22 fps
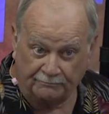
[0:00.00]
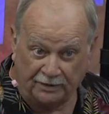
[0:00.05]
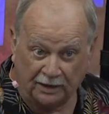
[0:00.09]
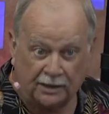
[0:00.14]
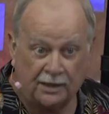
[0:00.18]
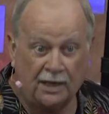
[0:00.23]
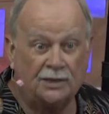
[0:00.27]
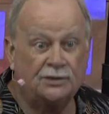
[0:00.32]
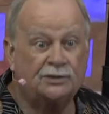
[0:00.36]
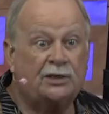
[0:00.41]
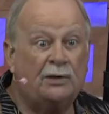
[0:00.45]

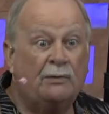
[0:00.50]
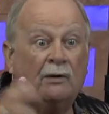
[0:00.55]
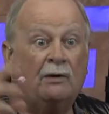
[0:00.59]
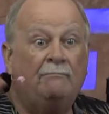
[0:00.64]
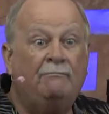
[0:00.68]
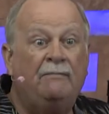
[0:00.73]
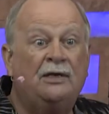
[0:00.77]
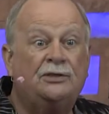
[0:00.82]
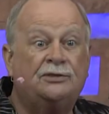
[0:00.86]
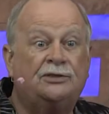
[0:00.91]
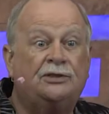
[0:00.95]
because they were
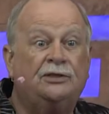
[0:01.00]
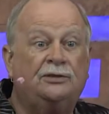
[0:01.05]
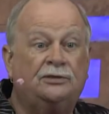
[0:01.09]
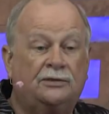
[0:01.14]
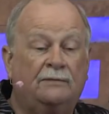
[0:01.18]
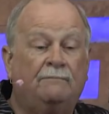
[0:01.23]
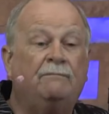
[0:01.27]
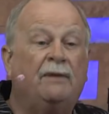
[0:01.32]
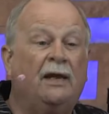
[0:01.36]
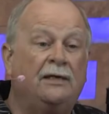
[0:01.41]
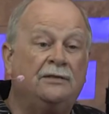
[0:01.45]
missing
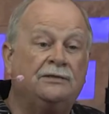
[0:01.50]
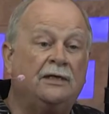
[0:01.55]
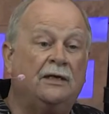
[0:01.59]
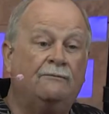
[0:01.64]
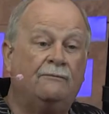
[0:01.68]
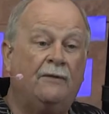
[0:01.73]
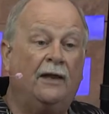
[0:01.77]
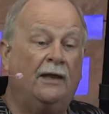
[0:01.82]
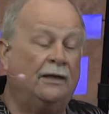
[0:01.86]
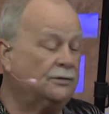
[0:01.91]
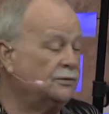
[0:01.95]
some
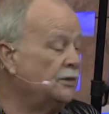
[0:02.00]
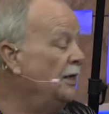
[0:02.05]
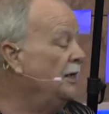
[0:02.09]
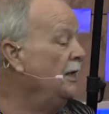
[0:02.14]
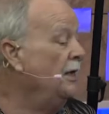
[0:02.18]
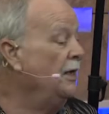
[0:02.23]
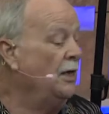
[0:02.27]
basic things.